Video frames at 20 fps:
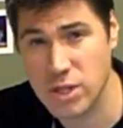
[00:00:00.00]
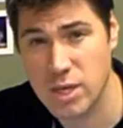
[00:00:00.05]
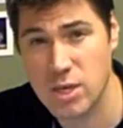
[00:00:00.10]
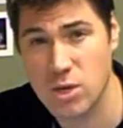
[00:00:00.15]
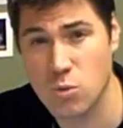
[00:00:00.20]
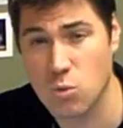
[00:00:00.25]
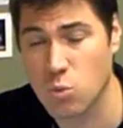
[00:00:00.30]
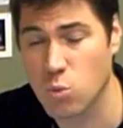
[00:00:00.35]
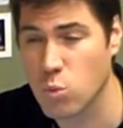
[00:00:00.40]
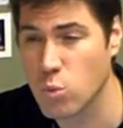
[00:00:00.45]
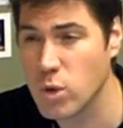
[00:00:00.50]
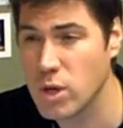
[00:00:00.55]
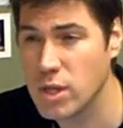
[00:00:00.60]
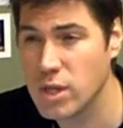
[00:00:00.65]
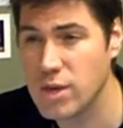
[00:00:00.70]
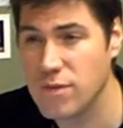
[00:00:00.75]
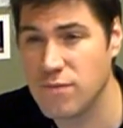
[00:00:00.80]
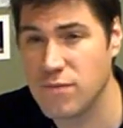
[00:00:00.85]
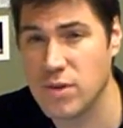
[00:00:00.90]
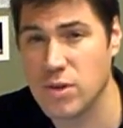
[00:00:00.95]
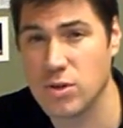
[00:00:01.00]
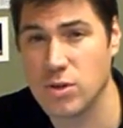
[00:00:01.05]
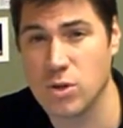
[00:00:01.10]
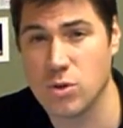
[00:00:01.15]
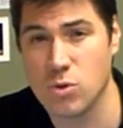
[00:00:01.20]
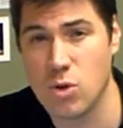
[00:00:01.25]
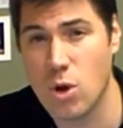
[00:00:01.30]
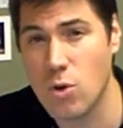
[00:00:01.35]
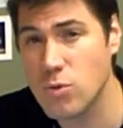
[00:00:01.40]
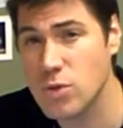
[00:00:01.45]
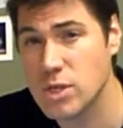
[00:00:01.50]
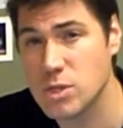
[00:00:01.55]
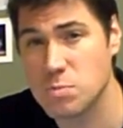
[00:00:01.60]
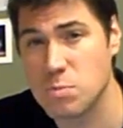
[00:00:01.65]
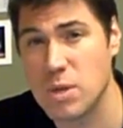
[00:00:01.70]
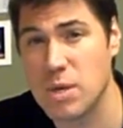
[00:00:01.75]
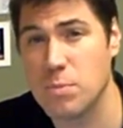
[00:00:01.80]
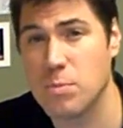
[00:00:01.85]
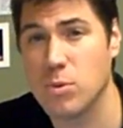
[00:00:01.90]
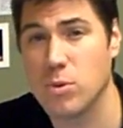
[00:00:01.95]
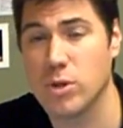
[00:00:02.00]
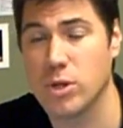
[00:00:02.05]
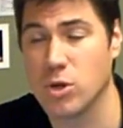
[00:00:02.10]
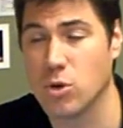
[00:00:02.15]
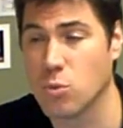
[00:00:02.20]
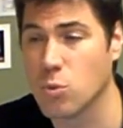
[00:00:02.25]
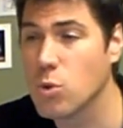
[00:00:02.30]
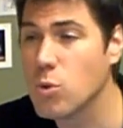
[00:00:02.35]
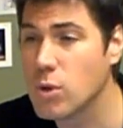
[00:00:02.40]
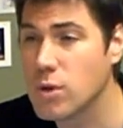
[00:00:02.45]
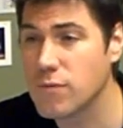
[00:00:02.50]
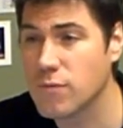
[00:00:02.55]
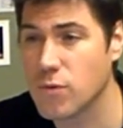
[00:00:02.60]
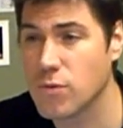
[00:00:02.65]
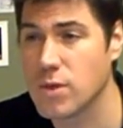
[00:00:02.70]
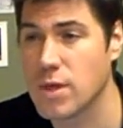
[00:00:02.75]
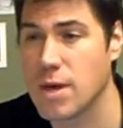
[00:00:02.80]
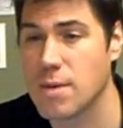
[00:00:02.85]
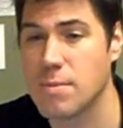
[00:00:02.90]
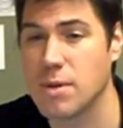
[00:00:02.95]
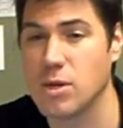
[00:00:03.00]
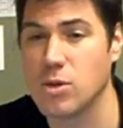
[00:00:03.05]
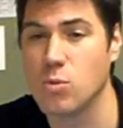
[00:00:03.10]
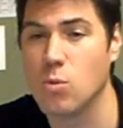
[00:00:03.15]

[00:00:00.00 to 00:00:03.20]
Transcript: You really feel you know these people and you're rooting for them and you